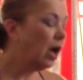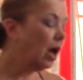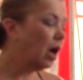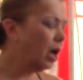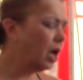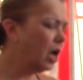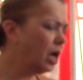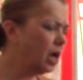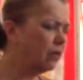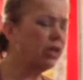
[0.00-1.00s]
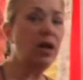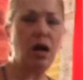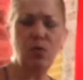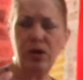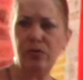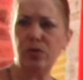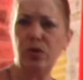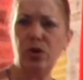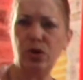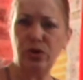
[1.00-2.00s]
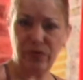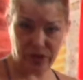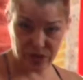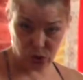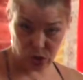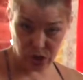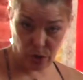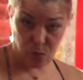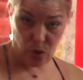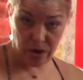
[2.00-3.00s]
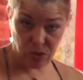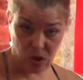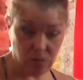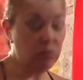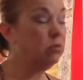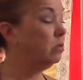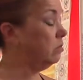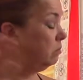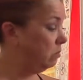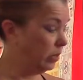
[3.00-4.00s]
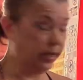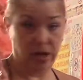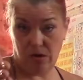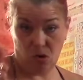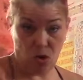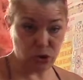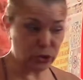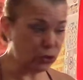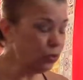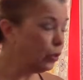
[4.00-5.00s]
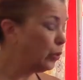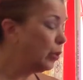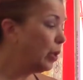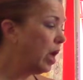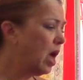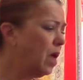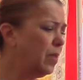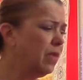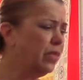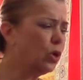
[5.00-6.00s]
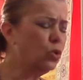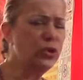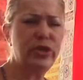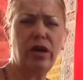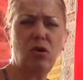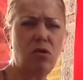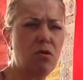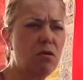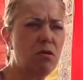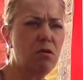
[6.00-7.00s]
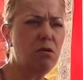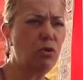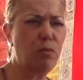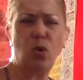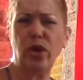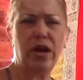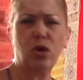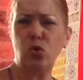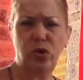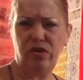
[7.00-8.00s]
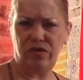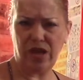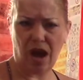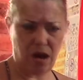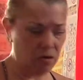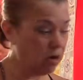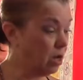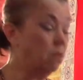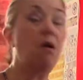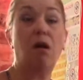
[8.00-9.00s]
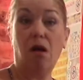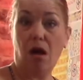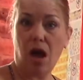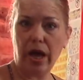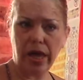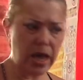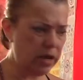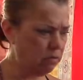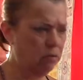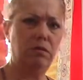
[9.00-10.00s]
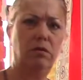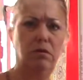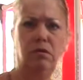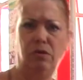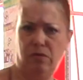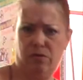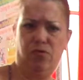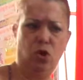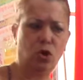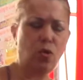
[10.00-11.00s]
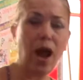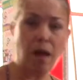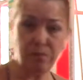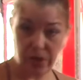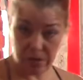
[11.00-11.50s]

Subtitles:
Then I went through the Defensor del Pueblo, in a lawsuit, and then the Consejo de Poder Judicial, or again, full of crap.